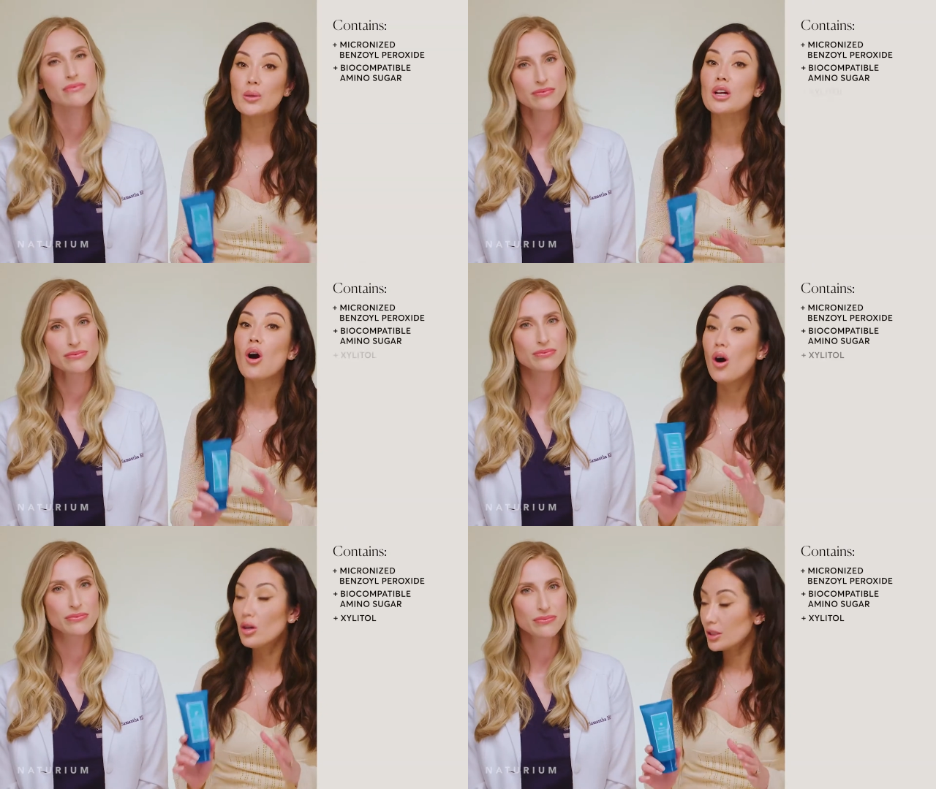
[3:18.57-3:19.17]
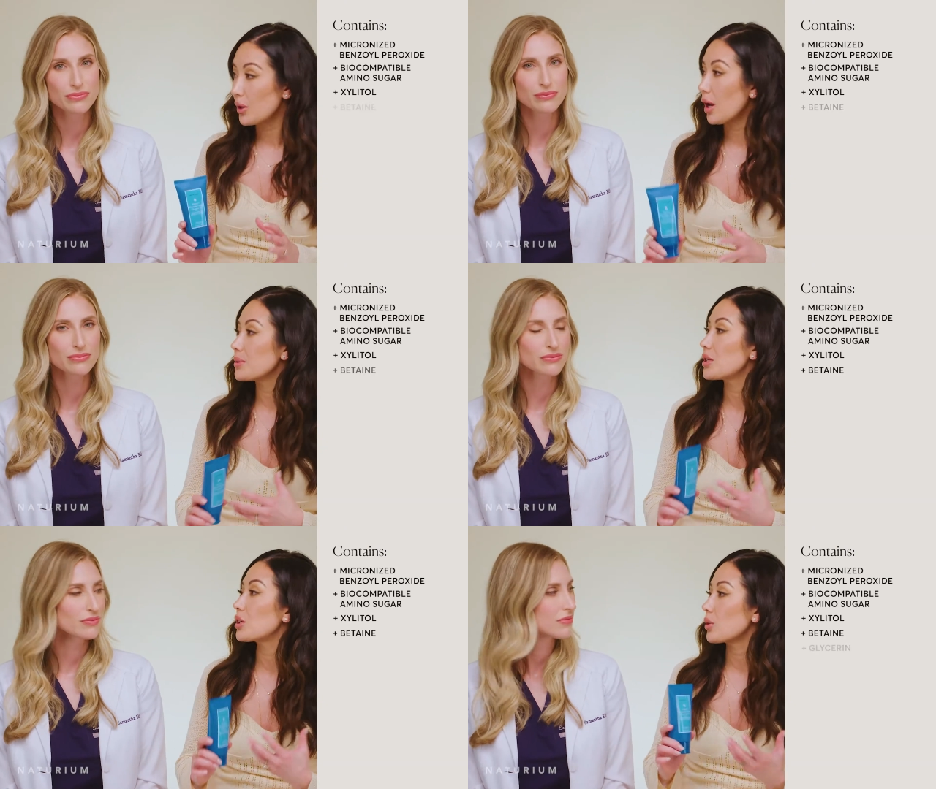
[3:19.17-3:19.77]
Speaker 1: which also
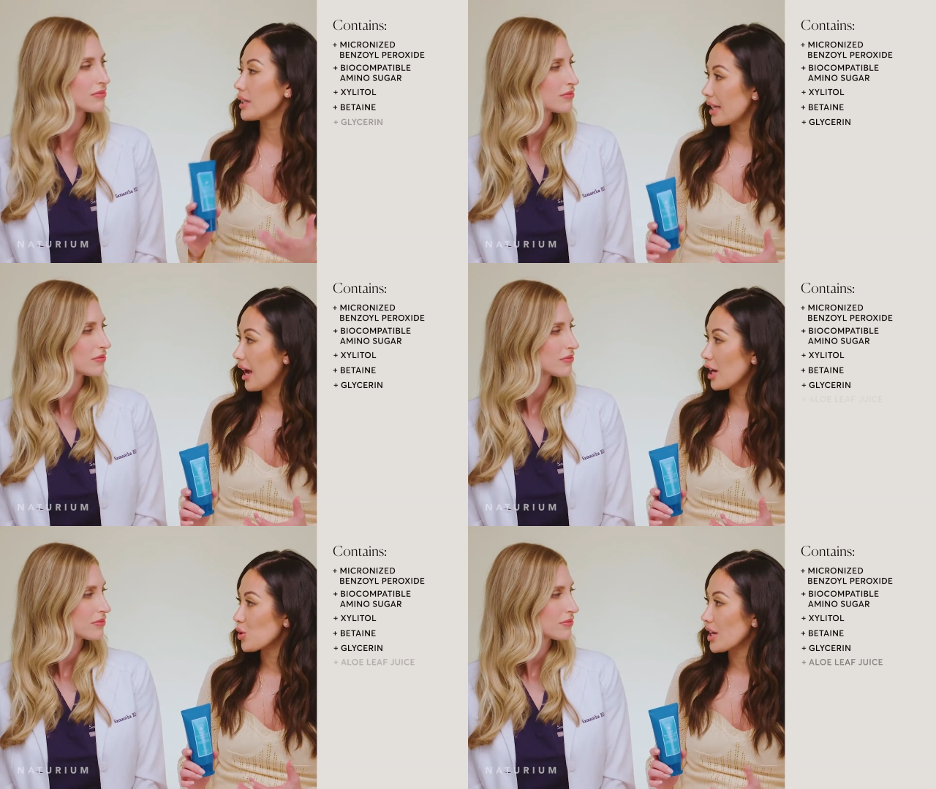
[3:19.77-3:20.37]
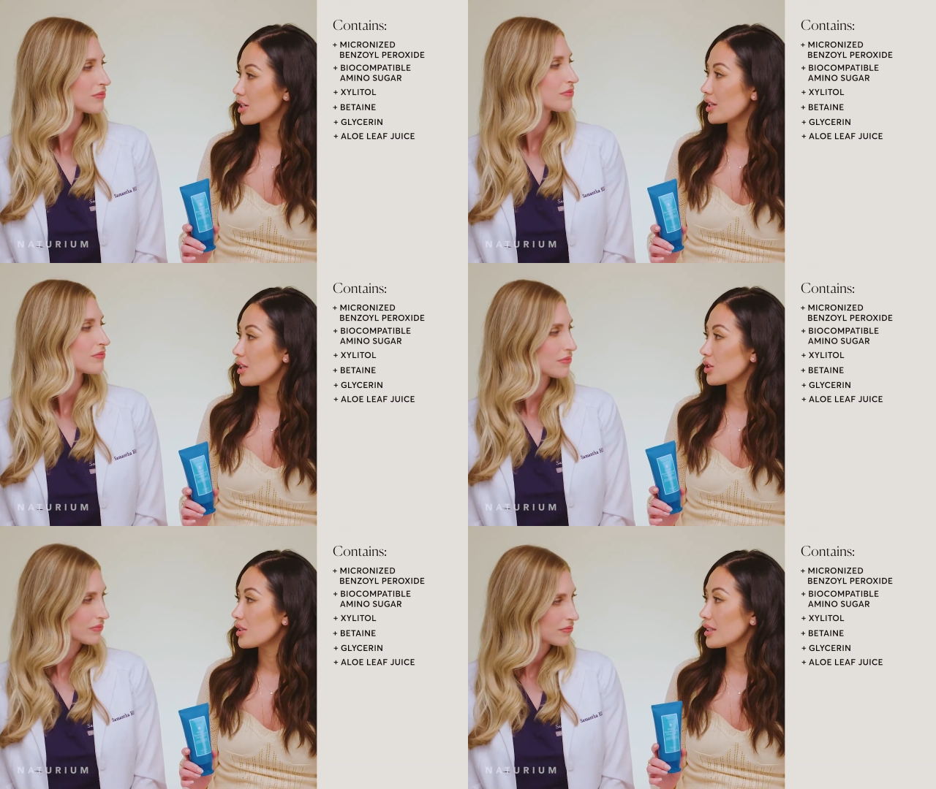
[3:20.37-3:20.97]
helps to increase that hydration
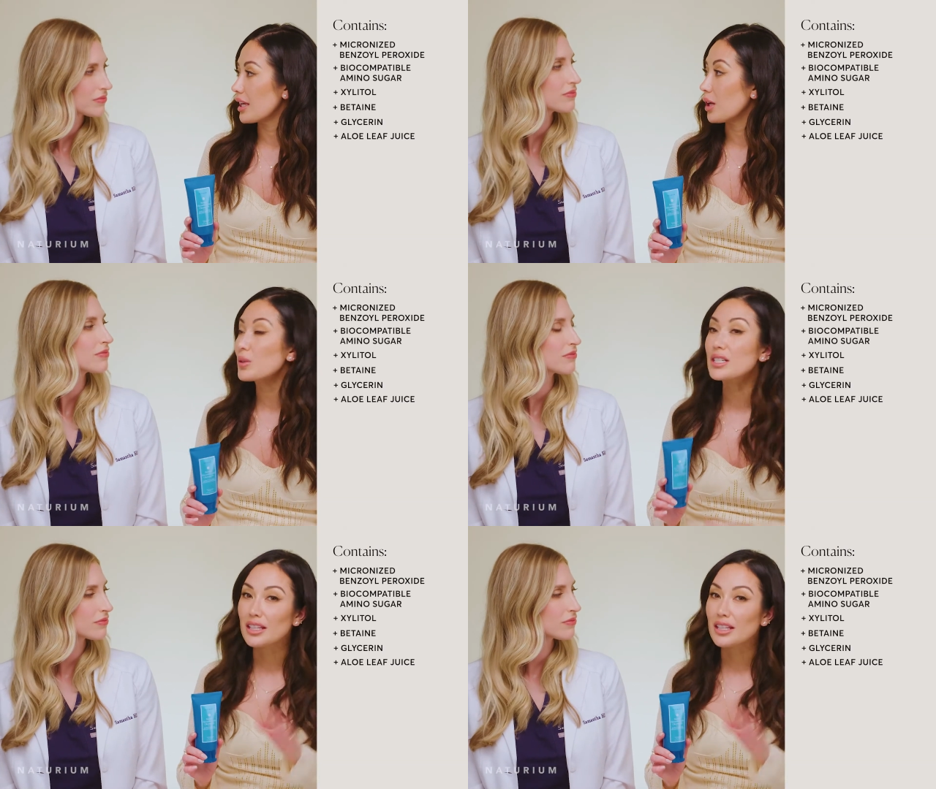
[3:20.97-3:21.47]
in your skin, which I